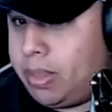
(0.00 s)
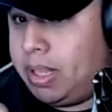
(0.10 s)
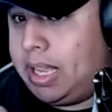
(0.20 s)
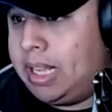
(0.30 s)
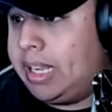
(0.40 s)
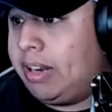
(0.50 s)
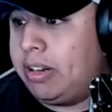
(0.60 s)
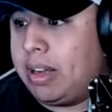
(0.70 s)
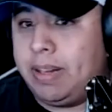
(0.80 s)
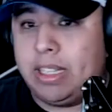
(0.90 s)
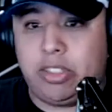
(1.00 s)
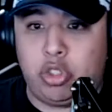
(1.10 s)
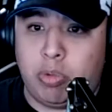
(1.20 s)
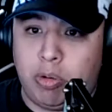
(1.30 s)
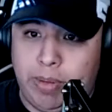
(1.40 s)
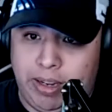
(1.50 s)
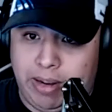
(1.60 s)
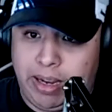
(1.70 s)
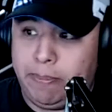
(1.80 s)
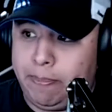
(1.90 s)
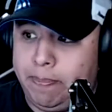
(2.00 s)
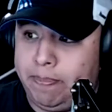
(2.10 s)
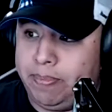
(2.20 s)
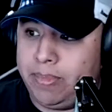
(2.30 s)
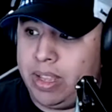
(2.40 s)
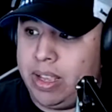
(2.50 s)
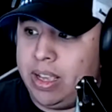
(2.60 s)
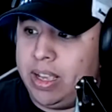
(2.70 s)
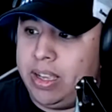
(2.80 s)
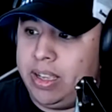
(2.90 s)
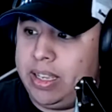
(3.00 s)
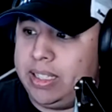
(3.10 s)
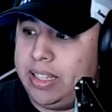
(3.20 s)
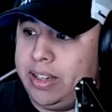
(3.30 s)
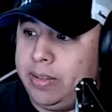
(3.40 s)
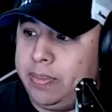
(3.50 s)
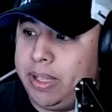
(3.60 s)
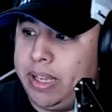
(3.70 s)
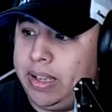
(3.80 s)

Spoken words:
And Taylor Davila's just roaming, right? You continue the play.